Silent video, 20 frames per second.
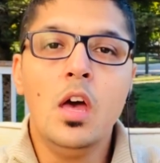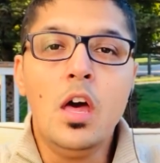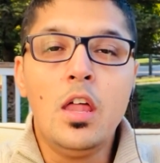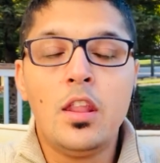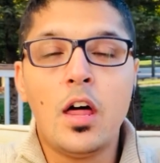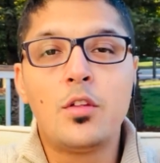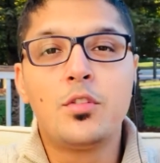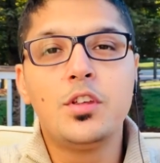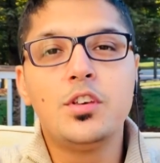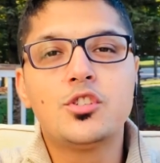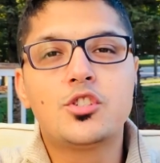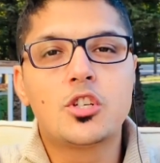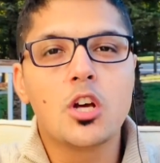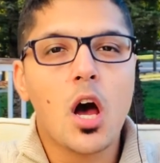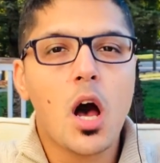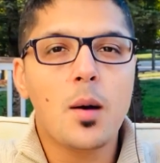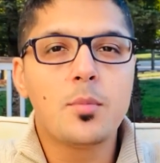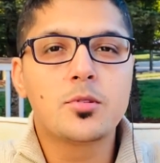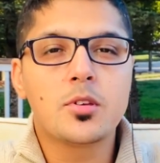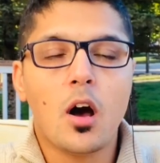Now, these
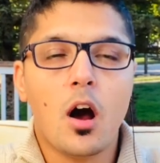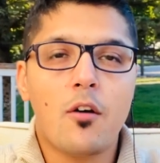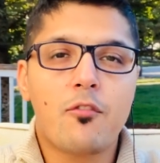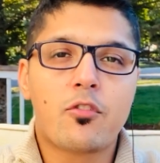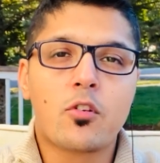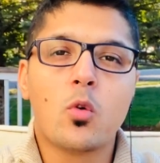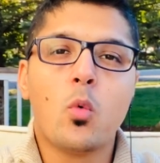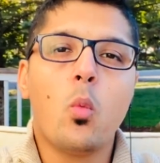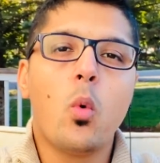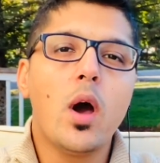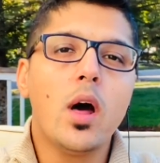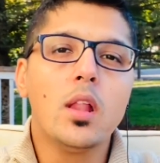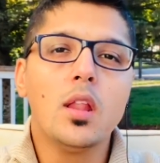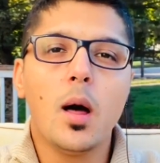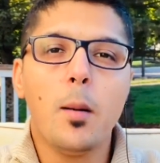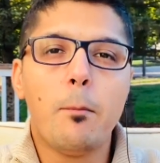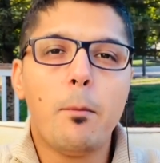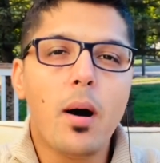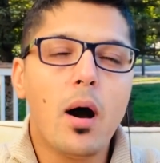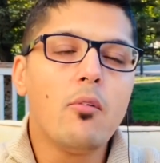jobs offer well
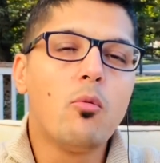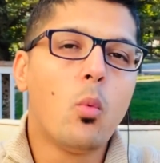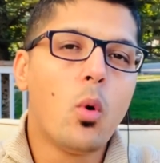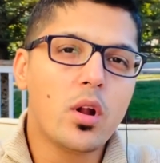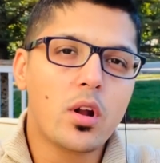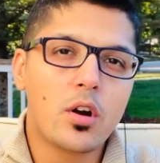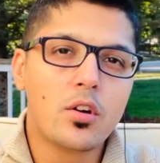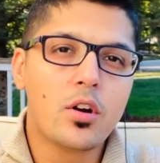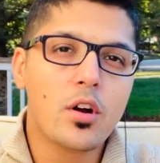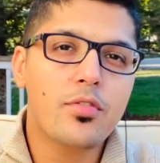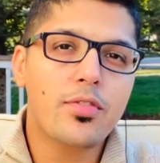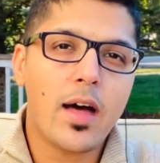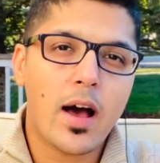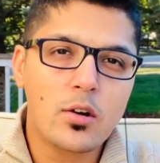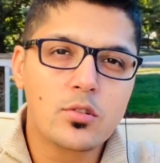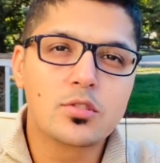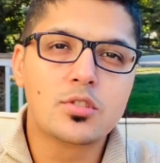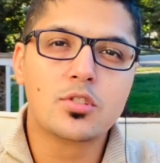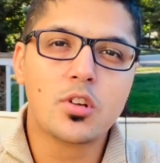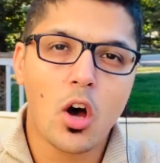above
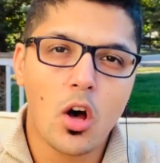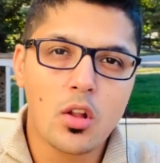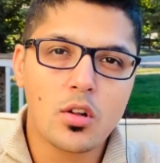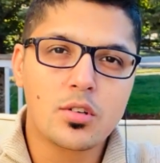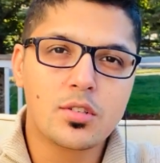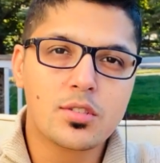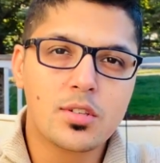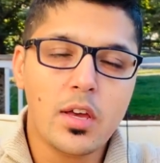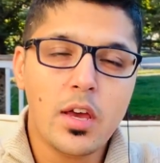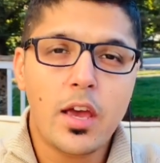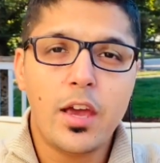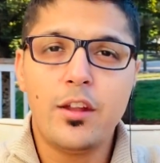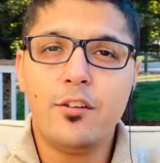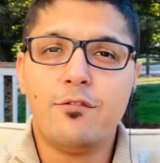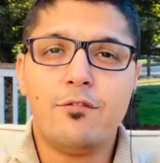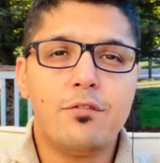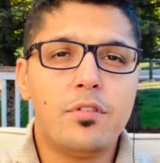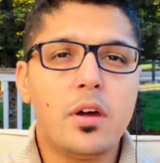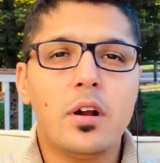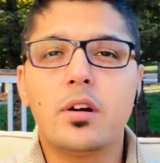$100,000 in
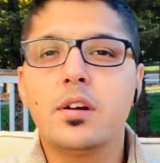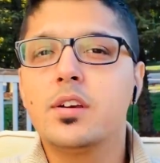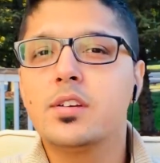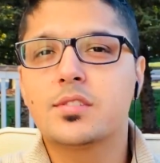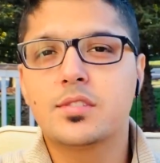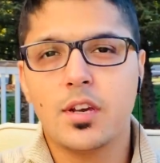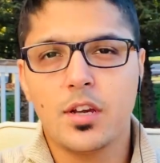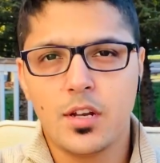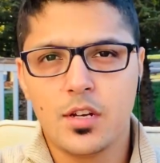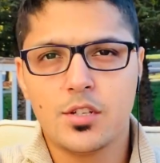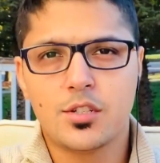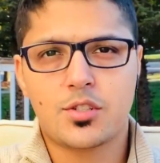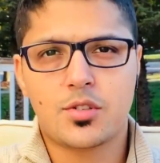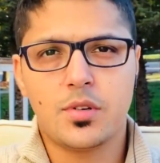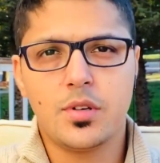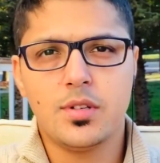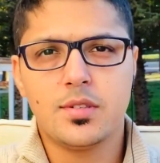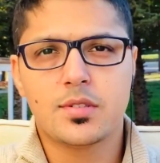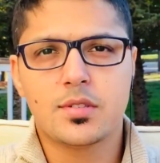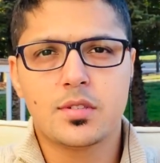various
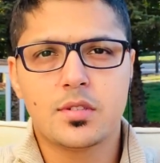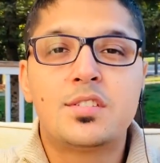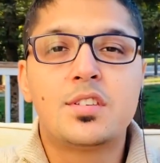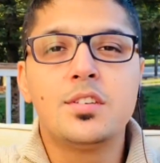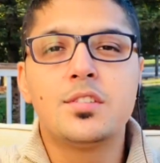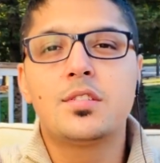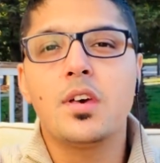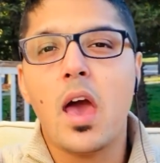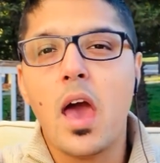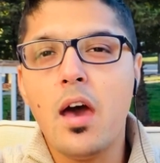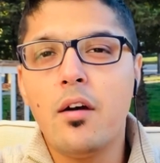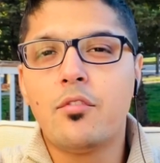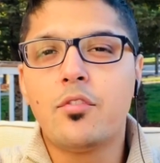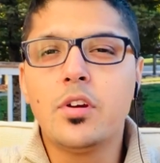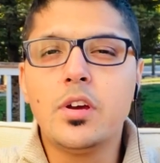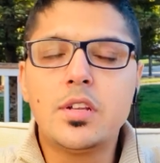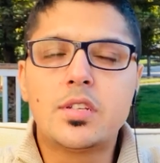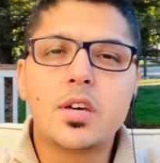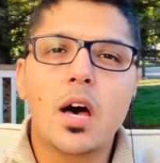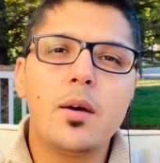industries, since
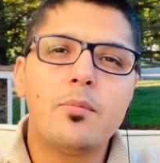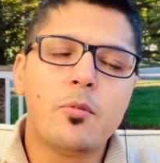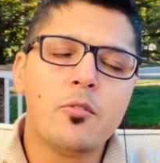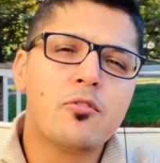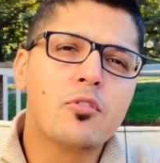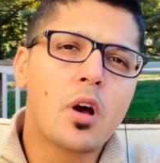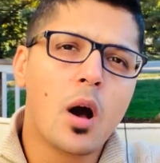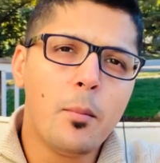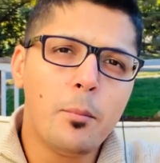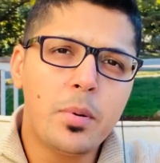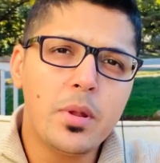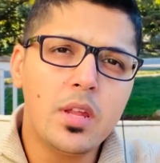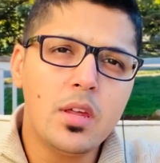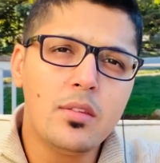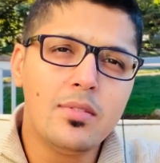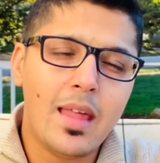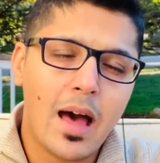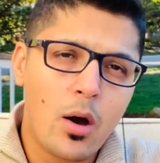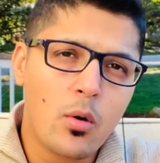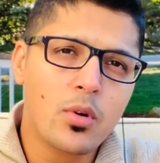every type of company
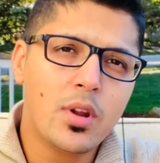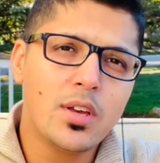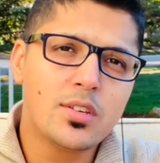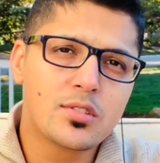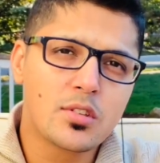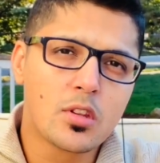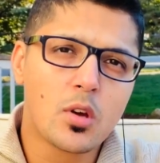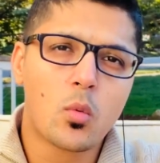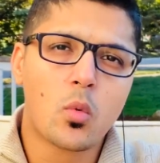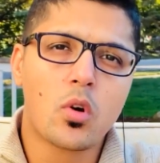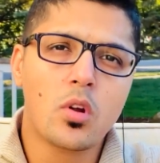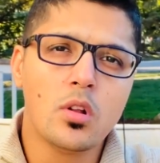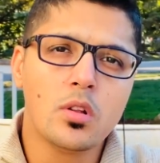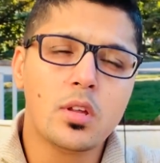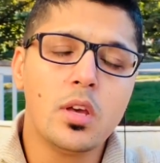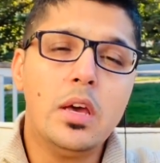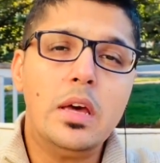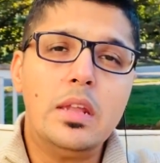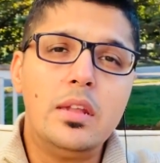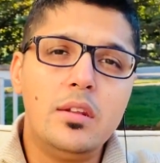nowadays in the world
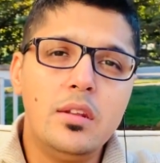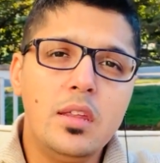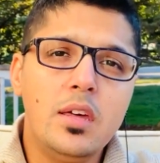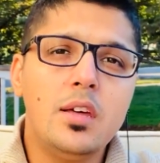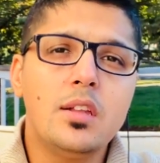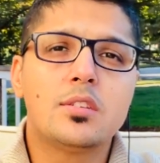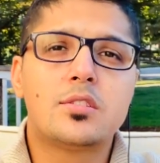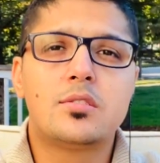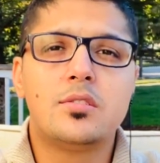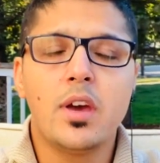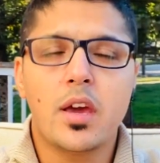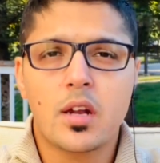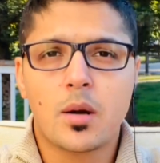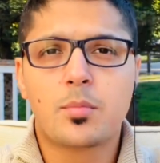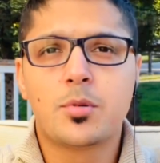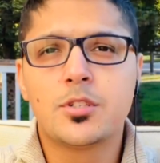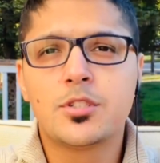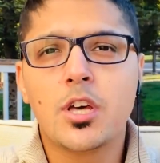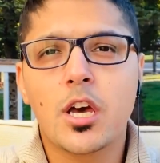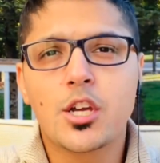needs data
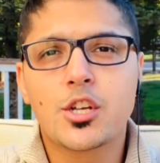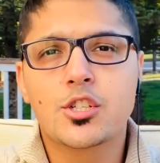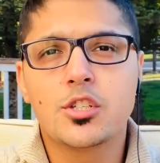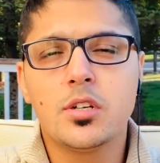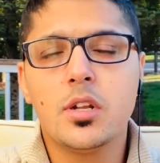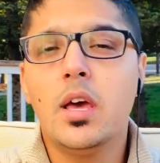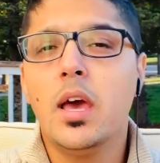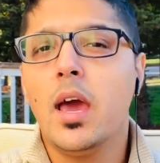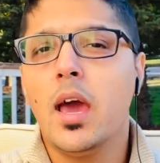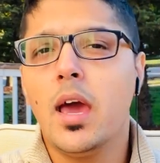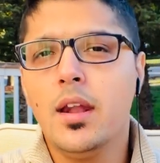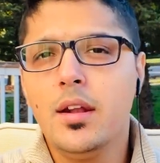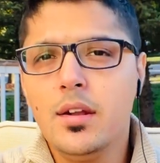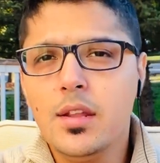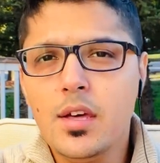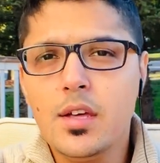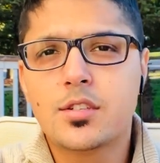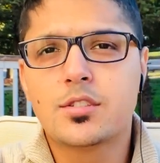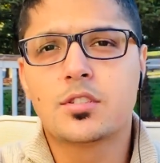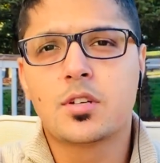protection and
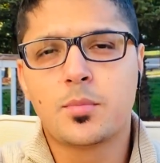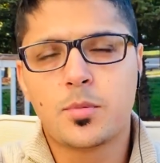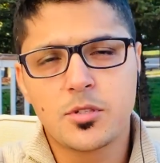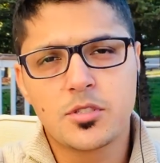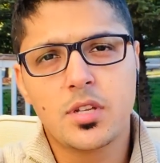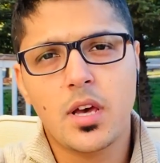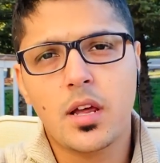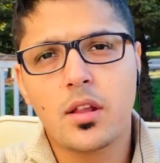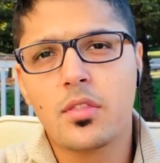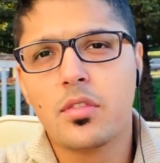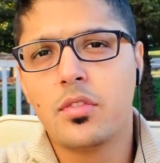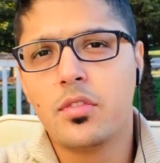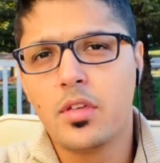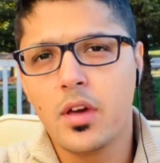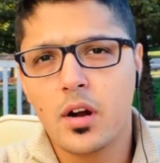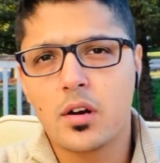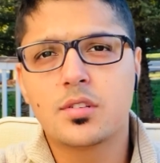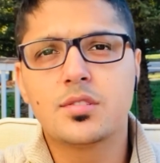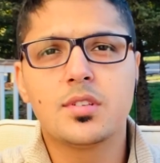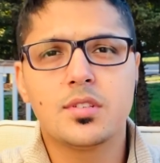needs to protect
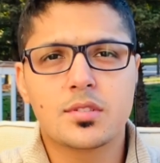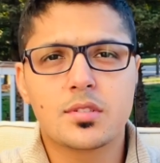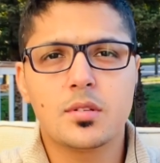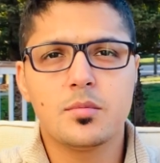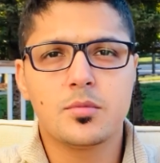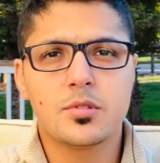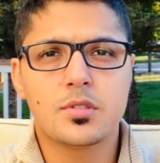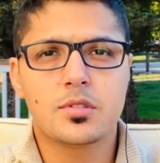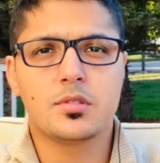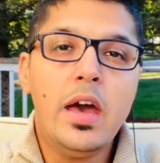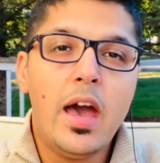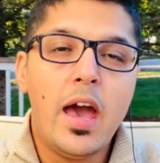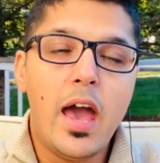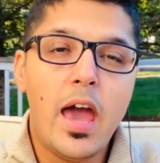their systems.